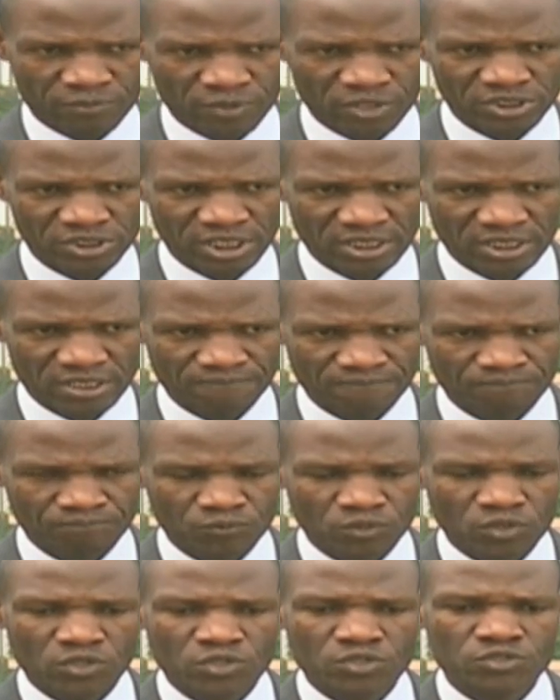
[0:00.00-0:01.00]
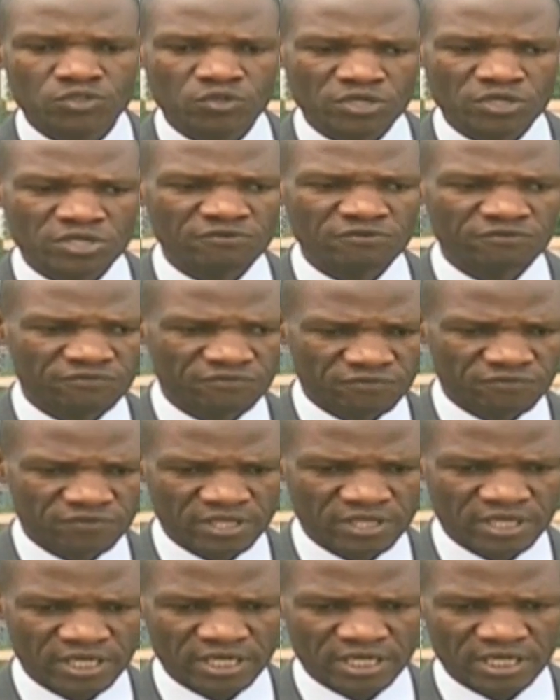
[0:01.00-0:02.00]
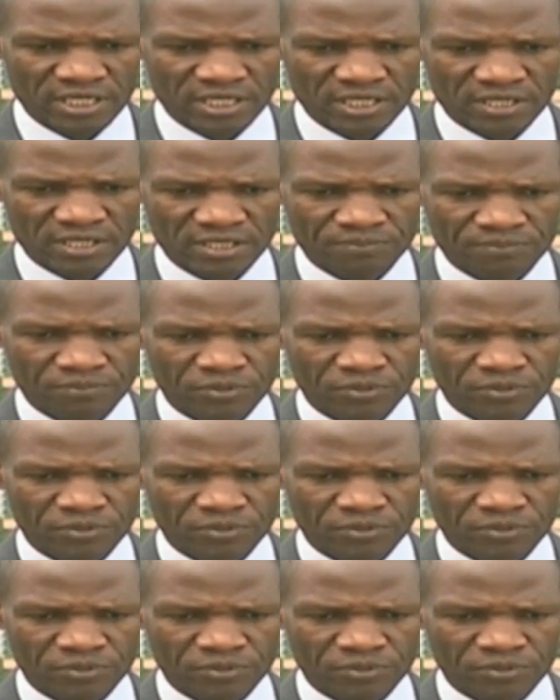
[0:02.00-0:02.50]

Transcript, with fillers: project. So if the